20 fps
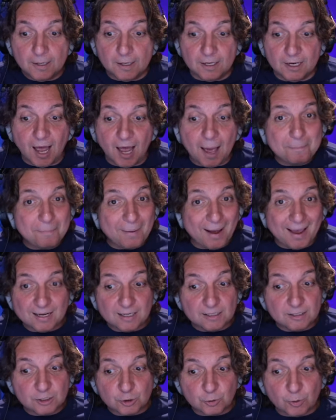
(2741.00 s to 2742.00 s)
Not by
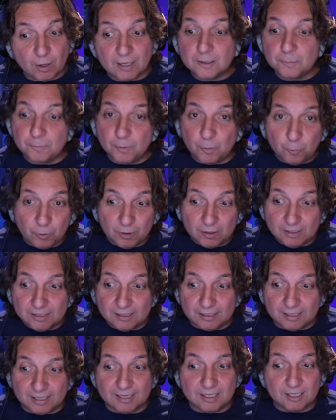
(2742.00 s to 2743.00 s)
constraint, but
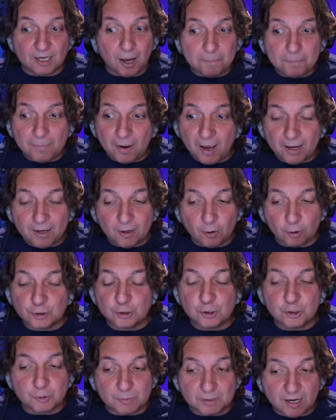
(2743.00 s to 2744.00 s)
willingly, not by, or
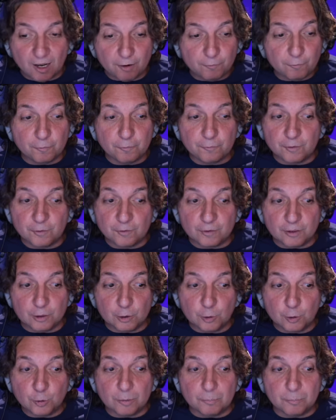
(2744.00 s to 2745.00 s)
excuse me, not for filthy
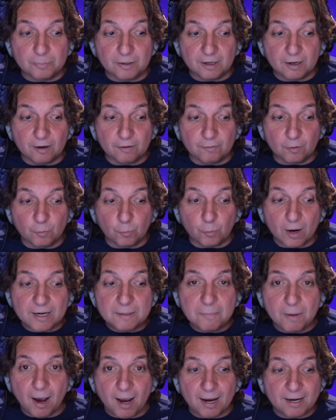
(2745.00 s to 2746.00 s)
lucre, but of a
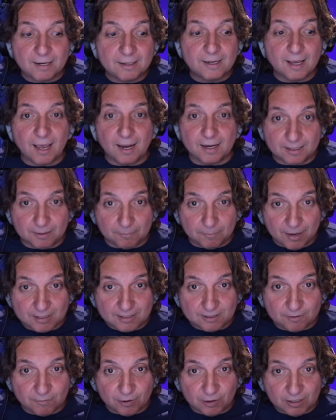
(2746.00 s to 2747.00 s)
ready mind. And he
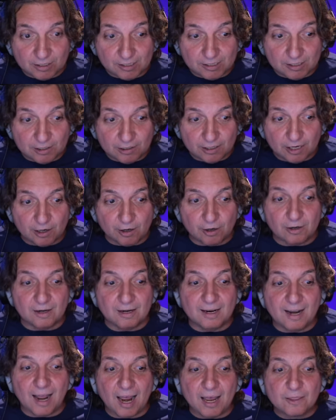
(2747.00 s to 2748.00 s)
makes it very clear here,
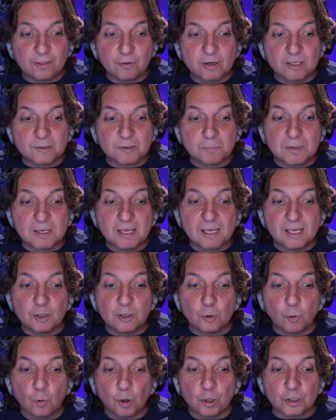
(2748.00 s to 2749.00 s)
neither as
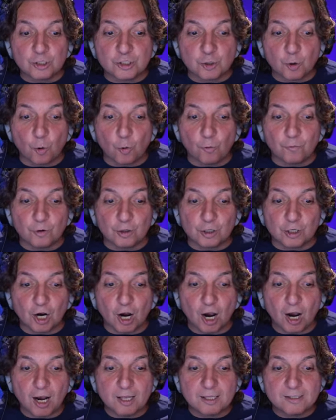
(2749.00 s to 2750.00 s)
being lords over
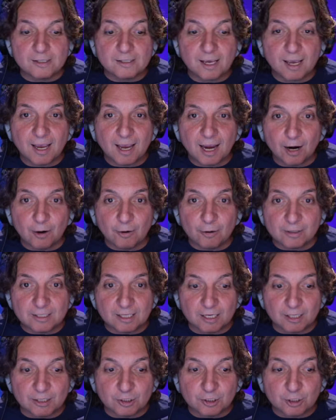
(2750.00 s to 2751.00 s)
God's
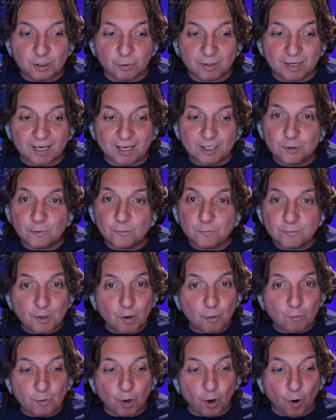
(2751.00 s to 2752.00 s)
heritage. Okay, you
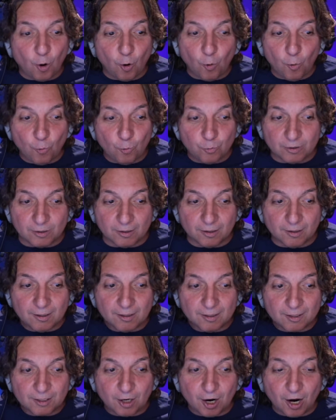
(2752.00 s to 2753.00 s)
don't own
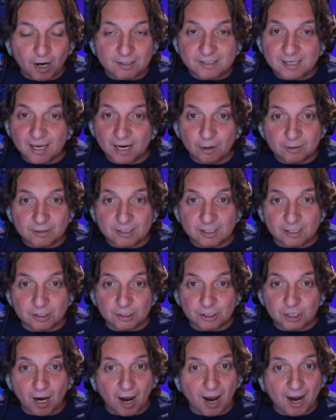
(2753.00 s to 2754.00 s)
God's
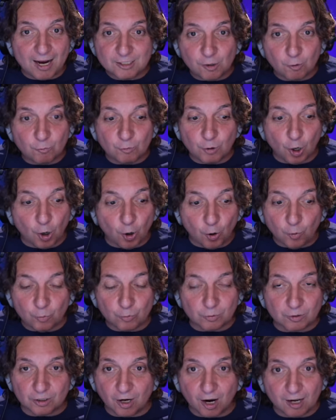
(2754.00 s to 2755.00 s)
heritage. I don't
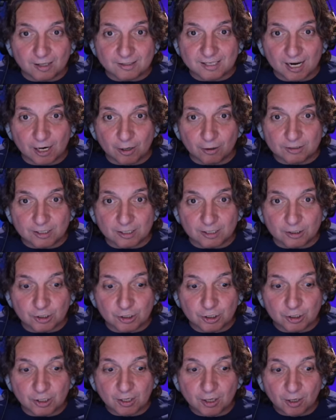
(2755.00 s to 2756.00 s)
own God's
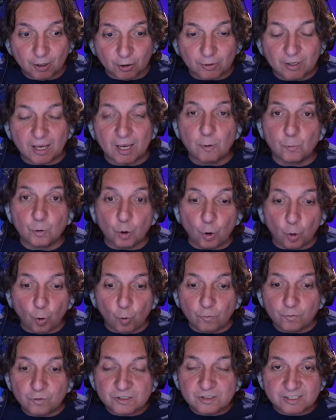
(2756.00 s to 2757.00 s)
heritage. Okay, we're
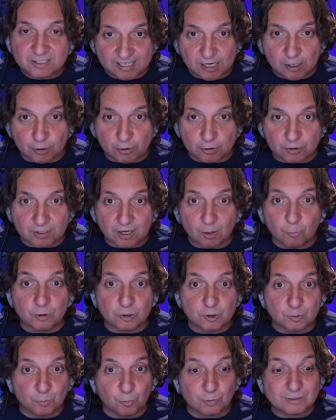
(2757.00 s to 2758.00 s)
overseers and
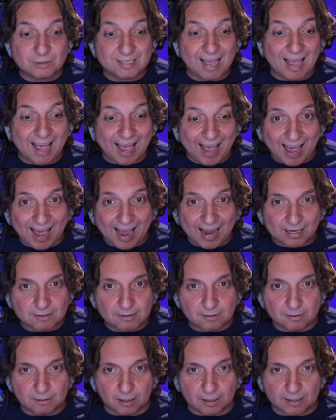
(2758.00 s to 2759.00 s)
we're supposed to
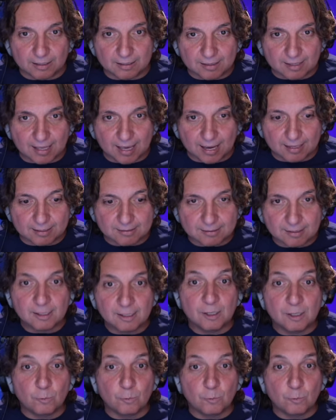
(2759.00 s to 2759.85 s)
act like that.